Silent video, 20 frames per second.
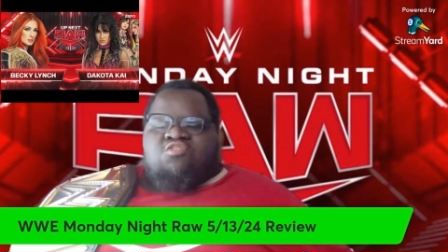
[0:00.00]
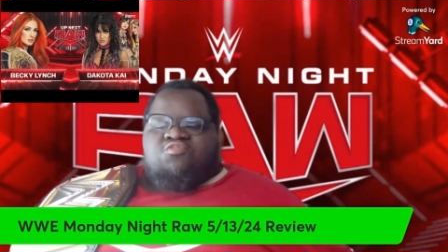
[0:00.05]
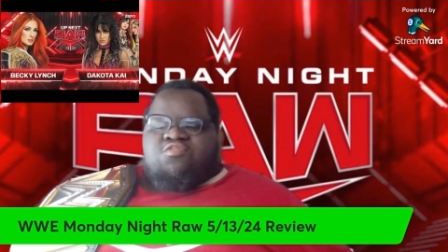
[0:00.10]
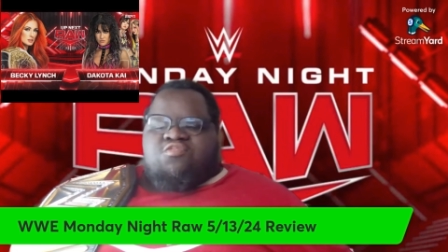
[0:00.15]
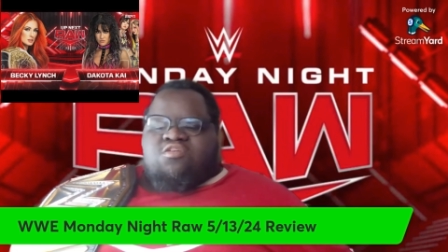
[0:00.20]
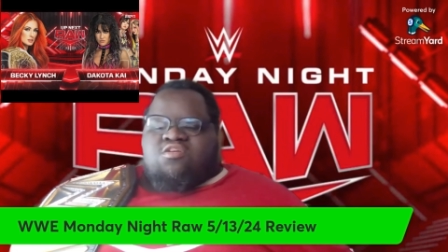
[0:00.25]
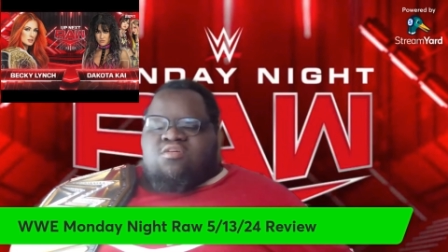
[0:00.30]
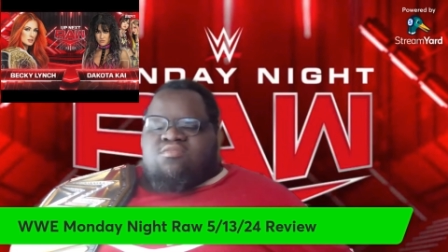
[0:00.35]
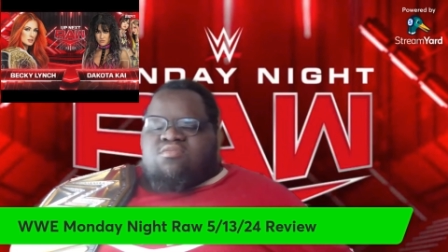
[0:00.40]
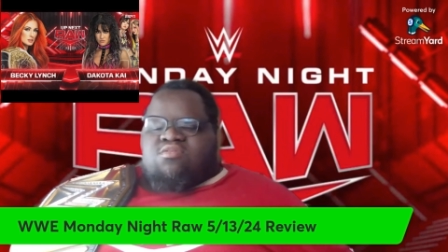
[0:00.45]
for
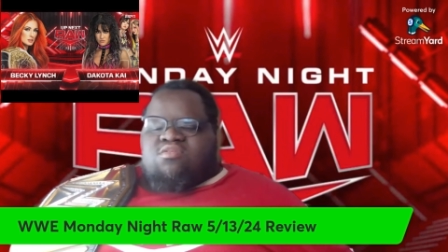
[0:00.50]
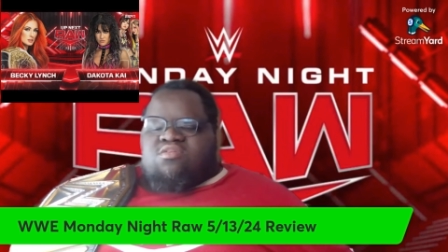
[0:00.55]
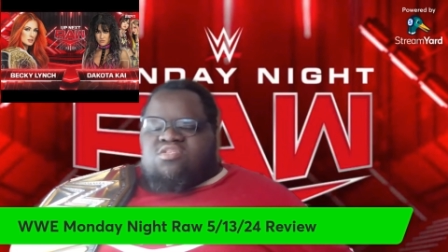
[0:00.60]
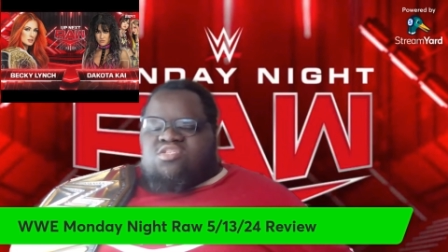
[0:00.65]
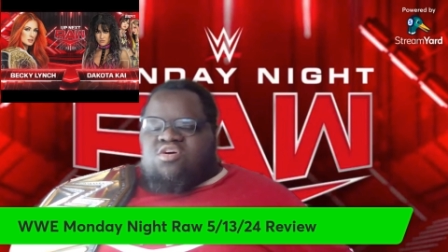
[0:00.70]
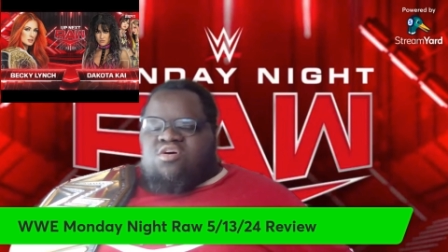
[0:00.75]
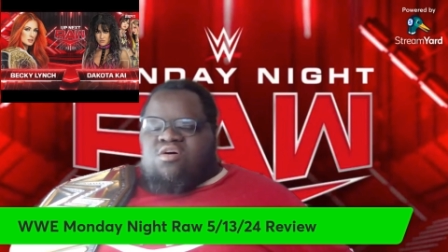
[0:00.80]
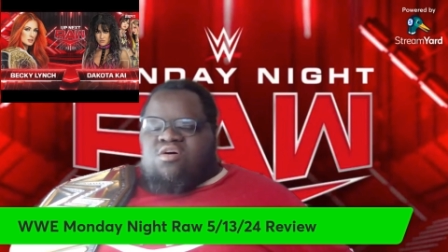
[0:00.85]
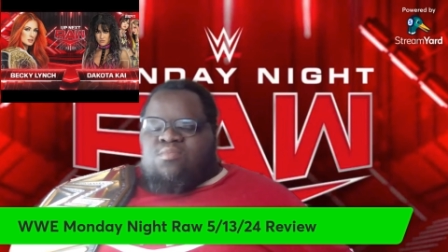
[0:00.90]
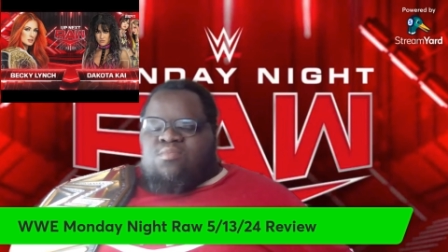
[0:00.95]
Gunther to
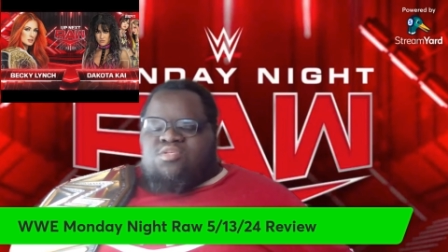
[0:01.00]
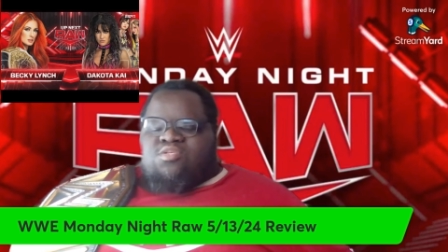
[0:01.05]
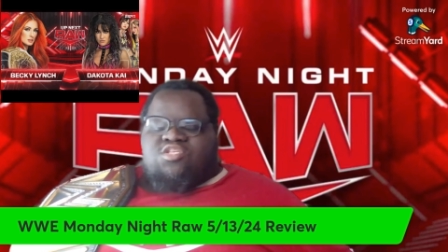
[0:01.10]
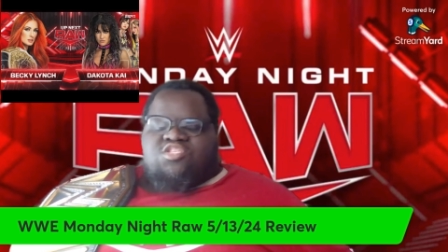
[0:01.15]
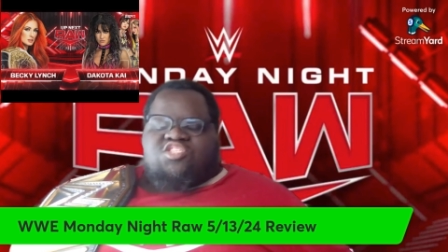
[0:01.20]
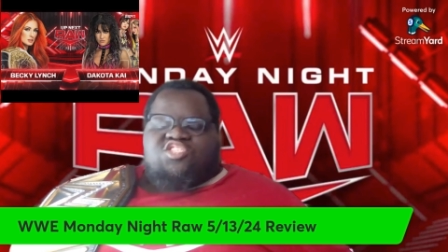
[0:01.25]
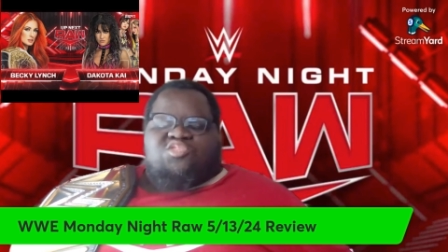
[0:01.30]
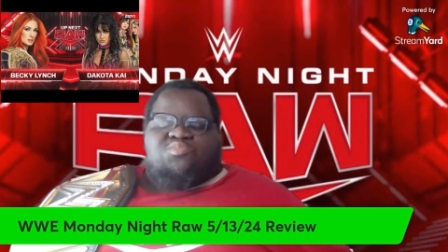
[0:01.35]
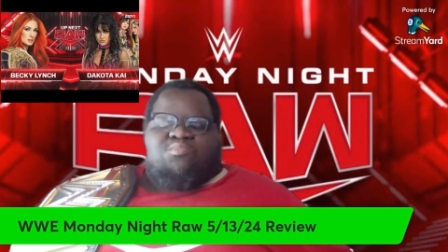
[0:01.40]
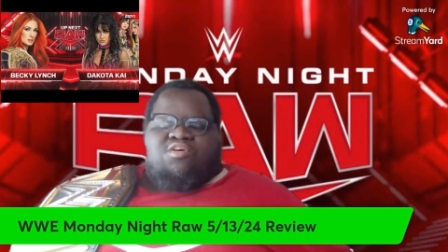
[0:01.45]
show him and
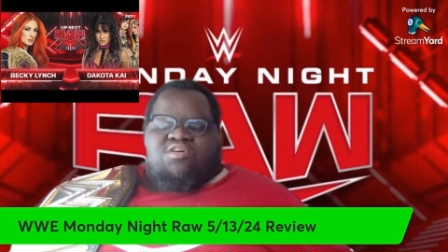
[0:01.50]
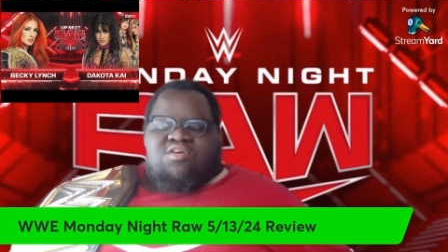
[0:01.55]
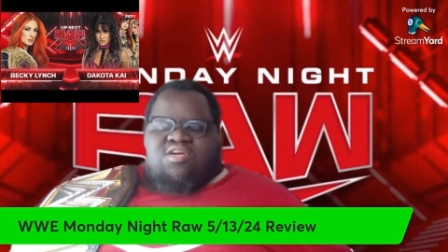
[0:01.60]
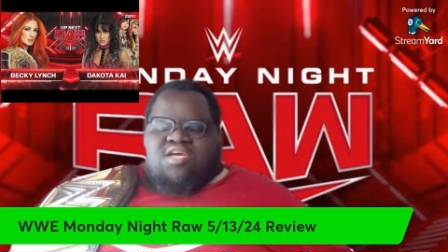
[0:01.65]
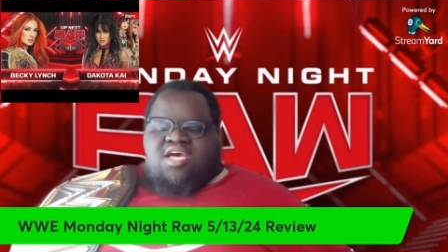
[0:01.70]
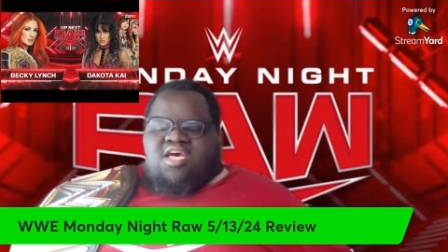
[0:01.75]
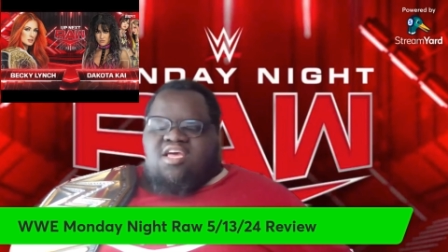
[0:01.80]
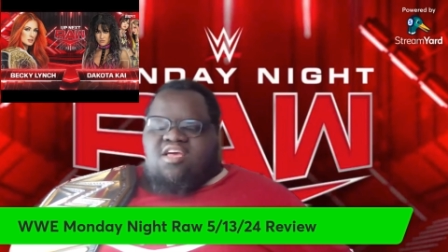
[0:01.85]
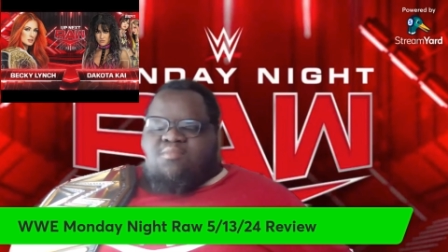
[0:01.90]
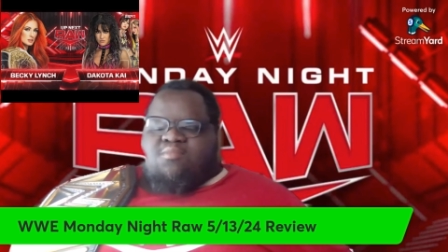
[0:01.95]
just smirk
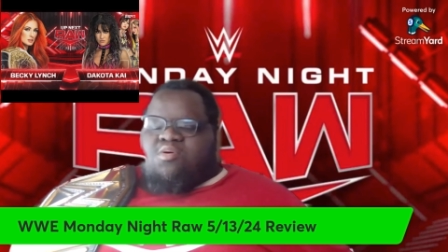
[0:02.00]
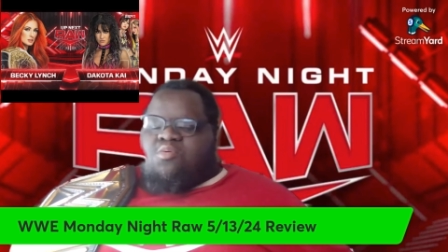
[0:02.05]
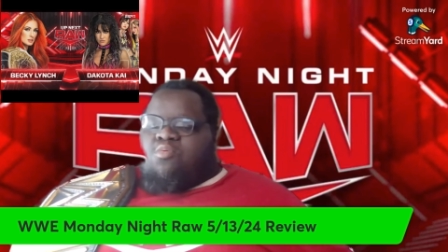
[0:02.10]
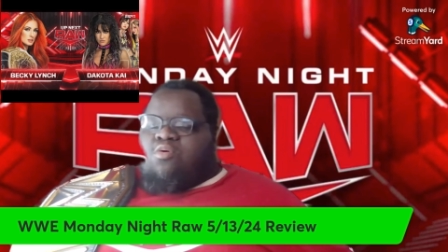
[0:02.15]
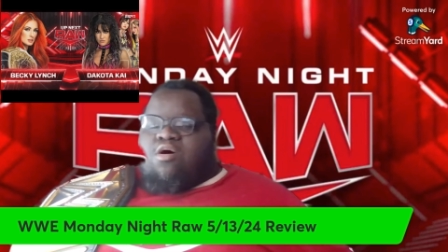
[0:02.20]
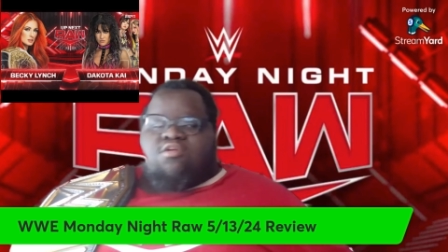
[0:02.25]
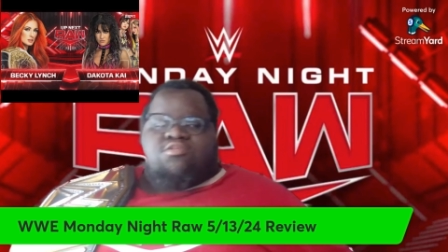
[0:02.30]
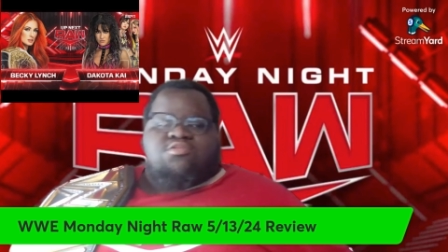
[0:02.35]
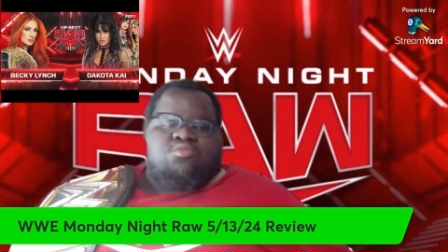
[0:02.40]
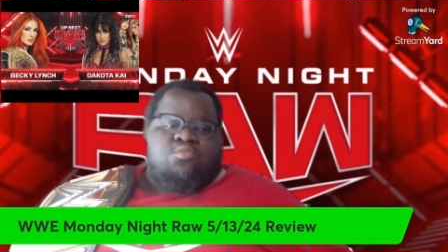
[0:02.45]
at him and
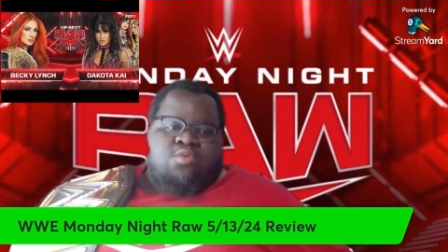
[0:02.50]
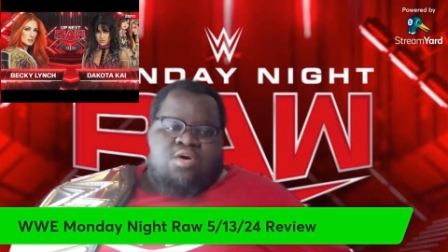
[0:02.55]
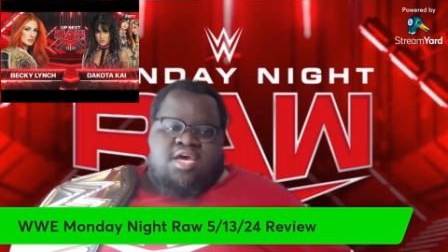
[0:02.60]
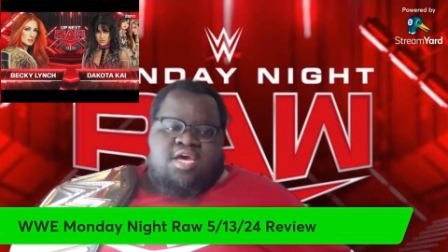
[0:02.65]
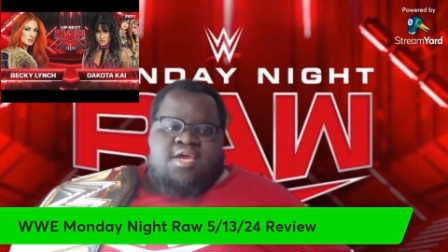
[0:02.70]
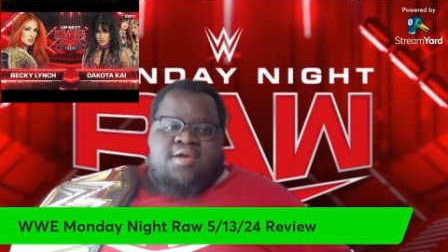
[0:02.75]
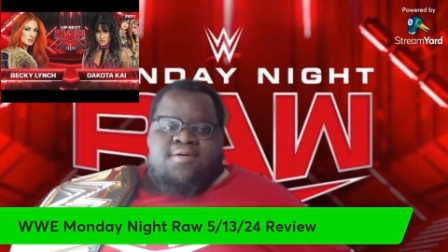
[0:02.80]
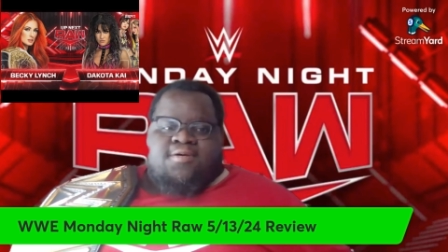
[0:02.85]
walk away.